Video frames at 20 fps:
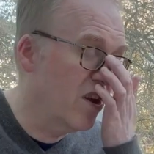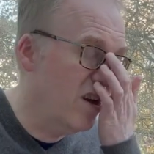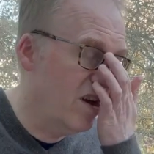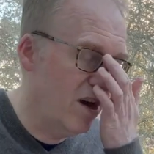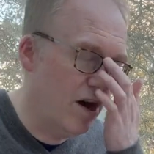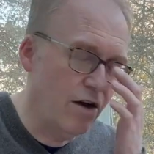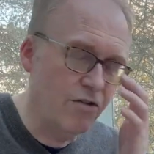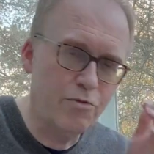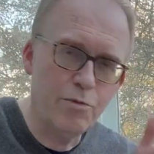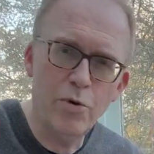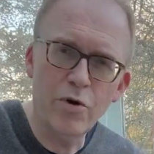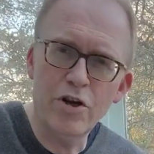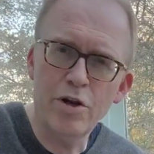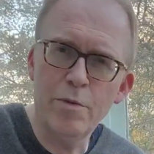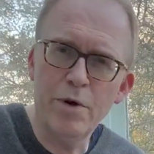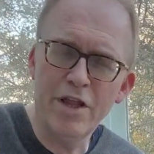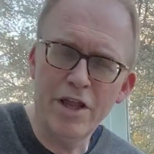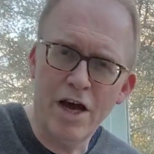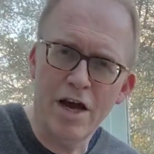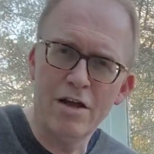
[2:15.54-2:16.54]
I've spoken
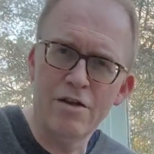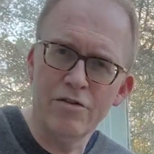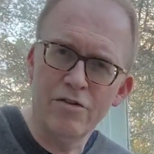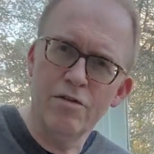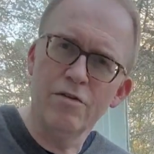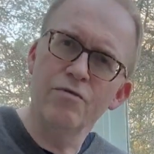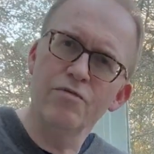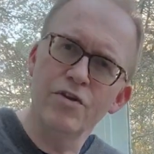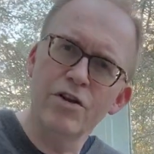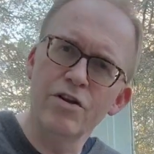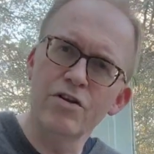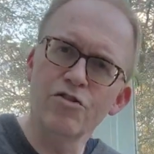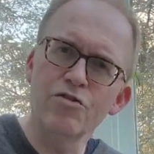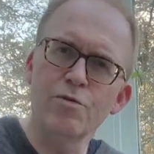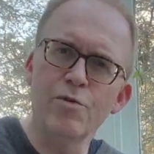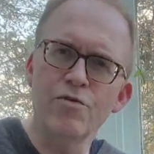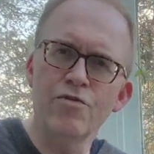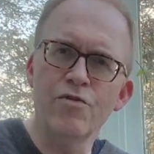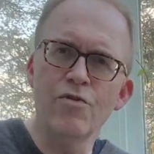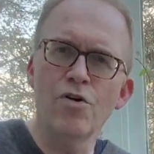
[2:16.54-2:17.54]
about that in videos
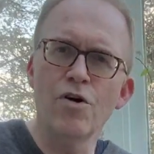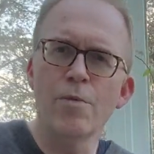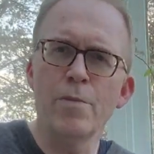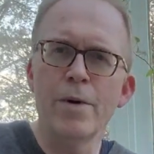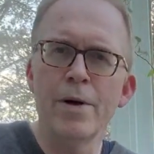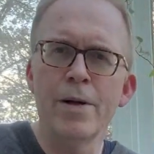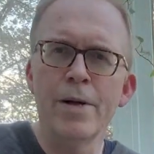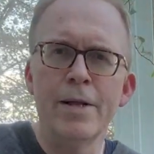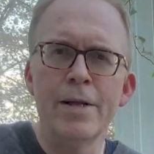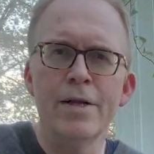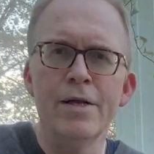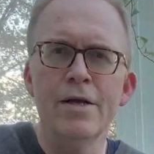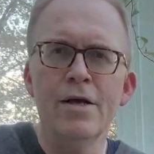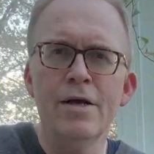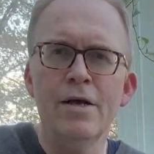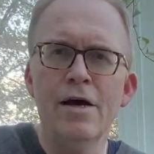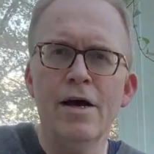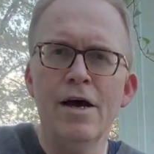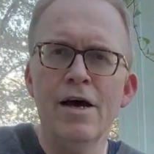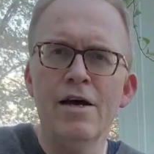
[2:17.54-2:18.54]
before, but
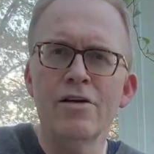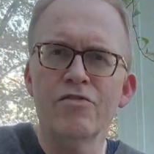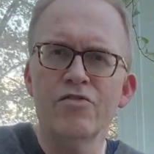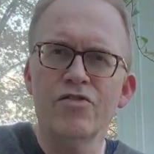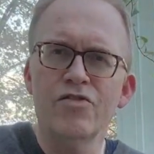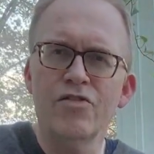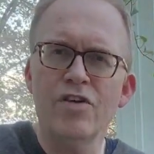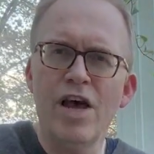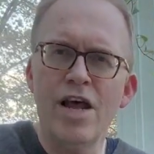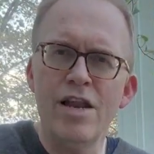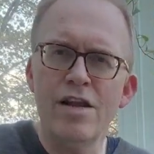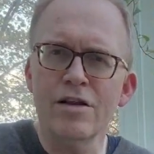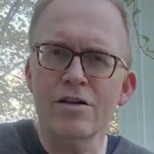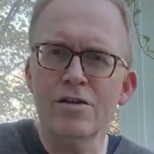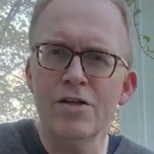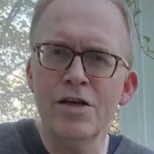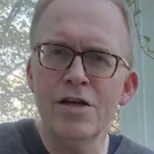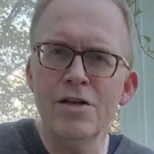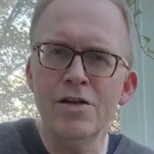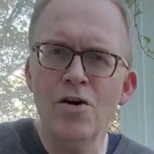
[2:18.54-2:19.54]
it's
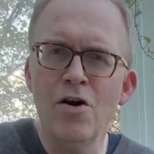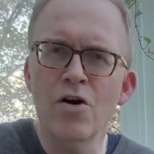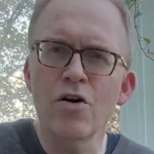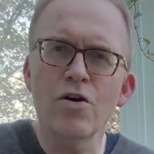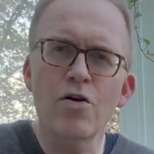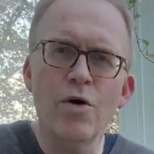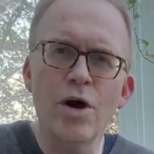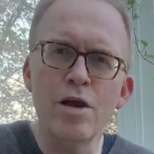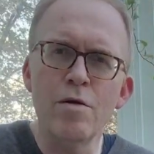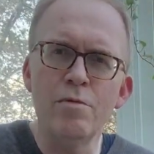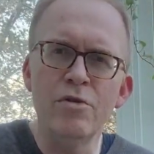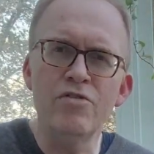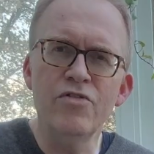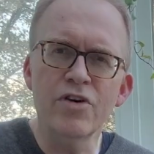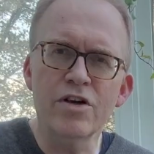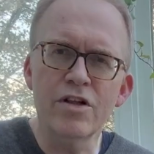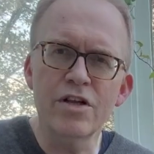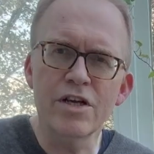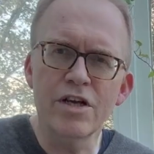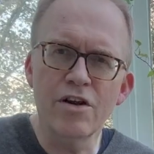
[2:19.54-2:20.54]
technically not quite
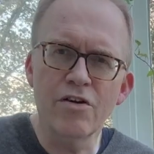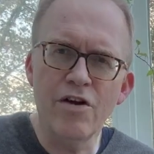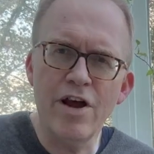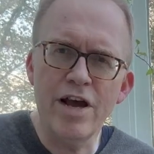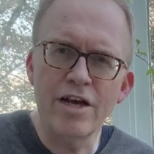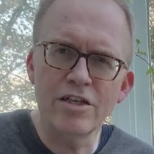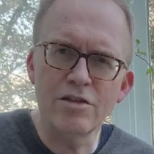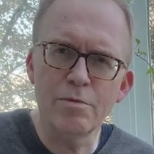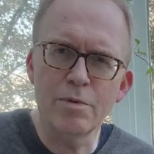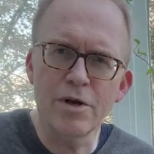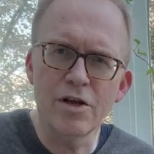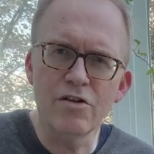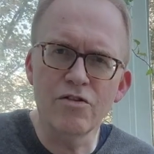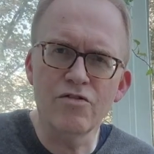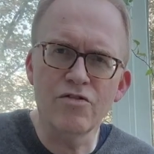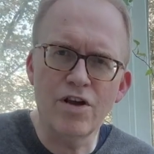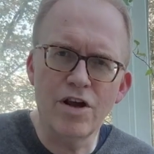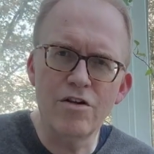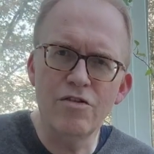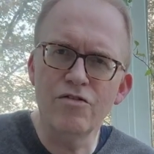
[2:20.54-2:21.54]
musically correct, but it
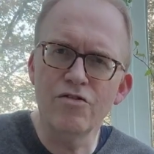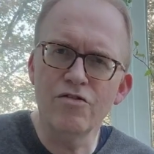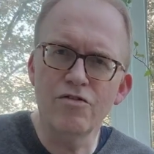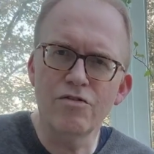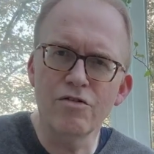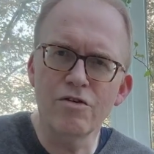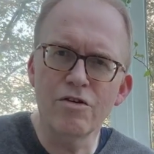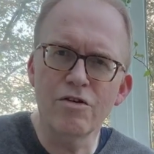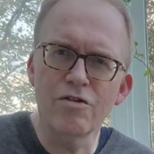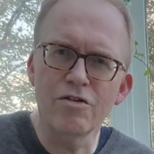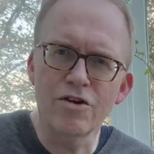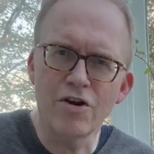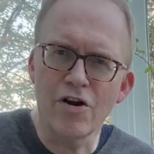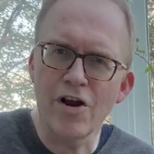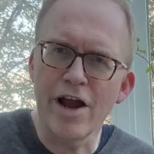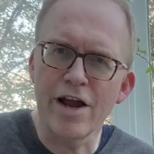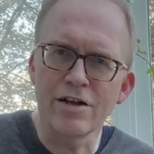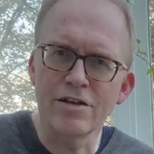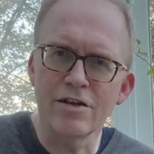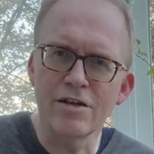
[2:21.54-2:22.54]
sounds
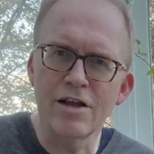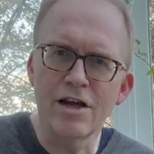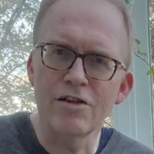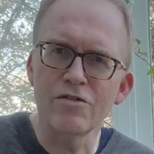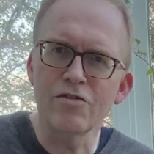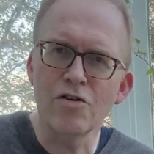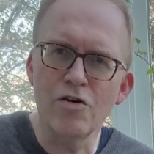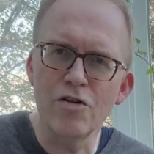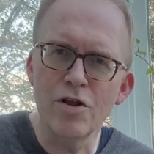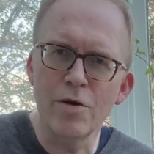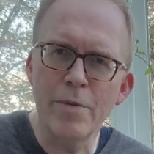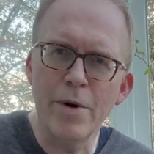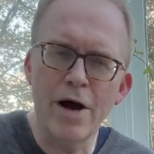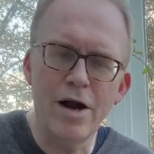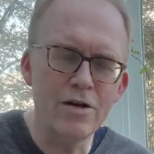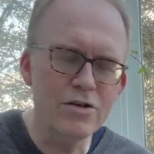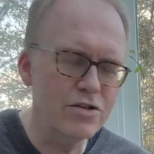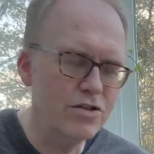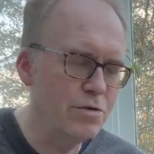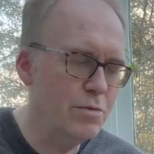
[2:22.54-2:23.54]
correct, and that's all that
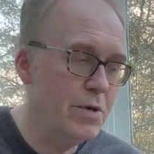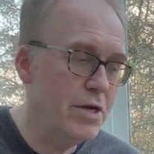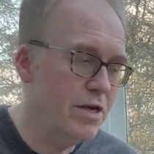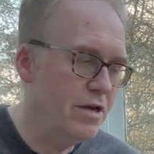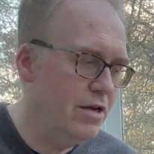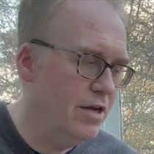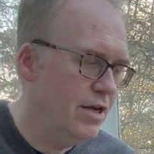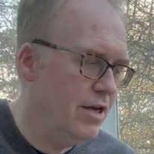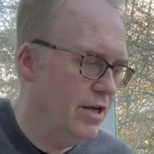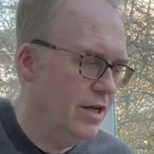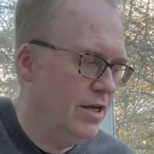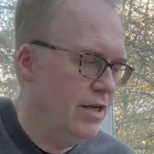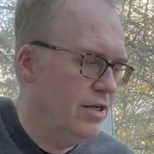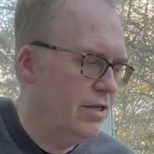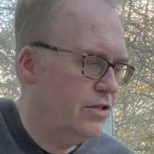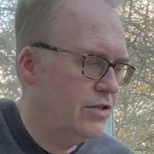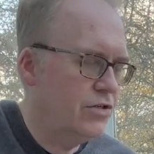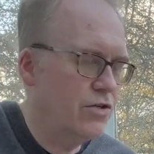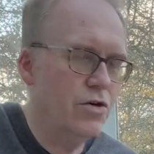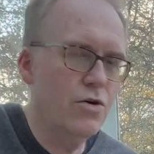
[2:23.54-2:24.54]
matters to me.
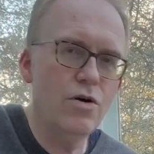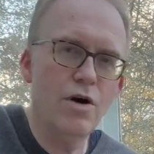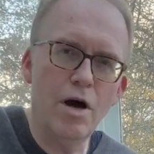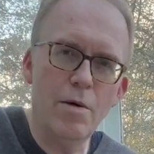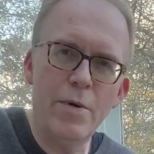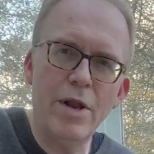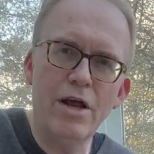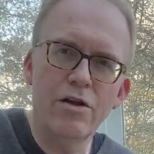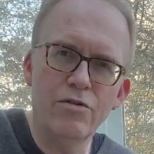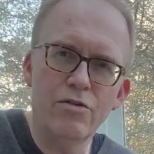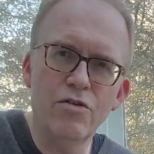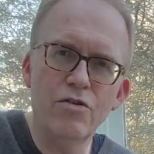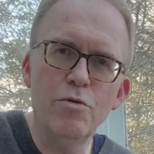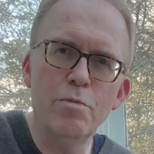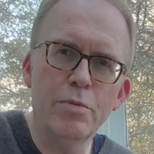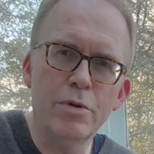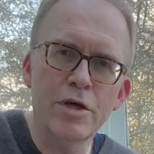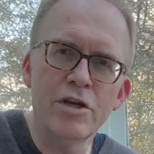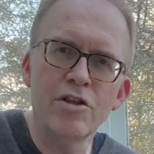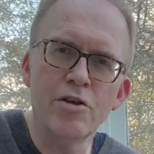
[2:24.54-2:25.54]
So I mean, I do
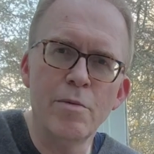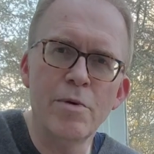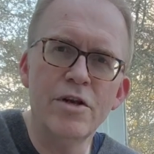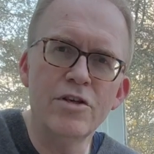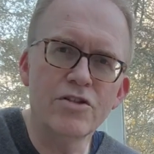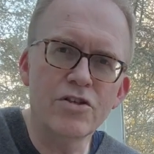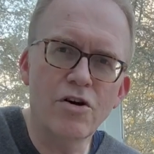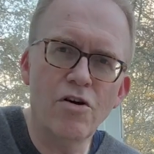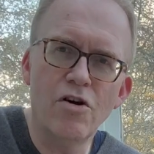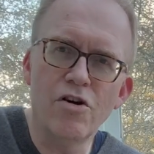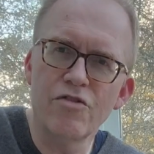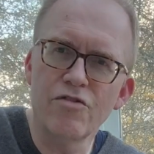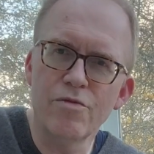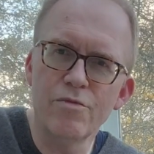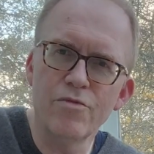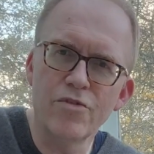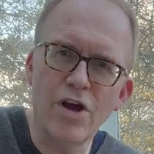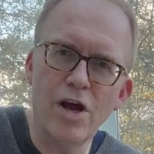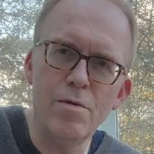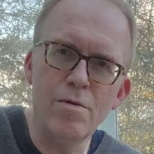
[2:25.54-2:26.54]
play diminished chords from
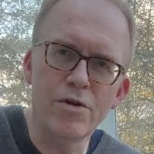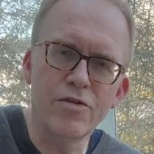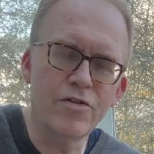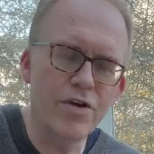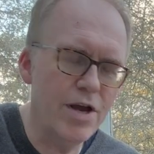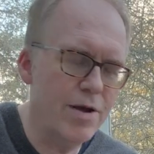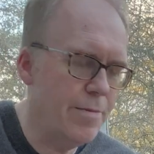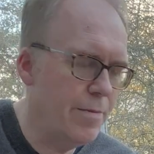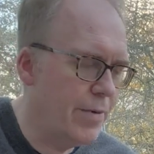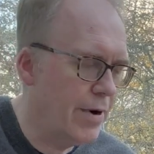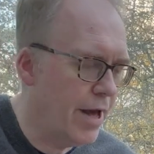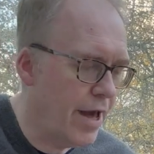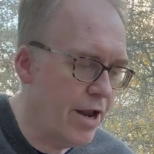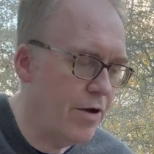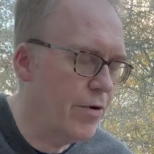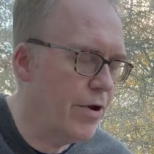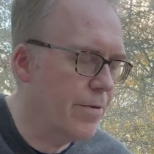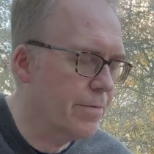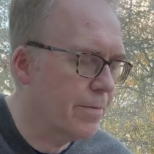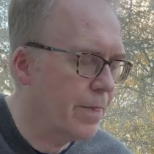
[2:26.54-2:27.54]
time to time, but
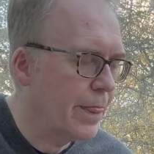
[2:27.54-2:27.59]
anyway.